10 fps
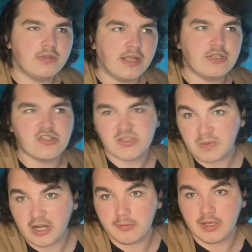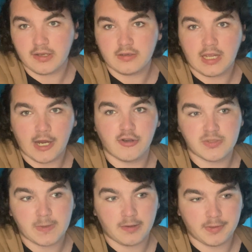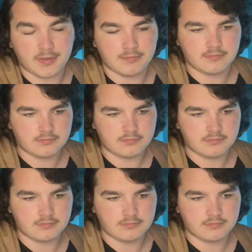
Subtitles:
Legends Spider-Man, Iron Spider-Man.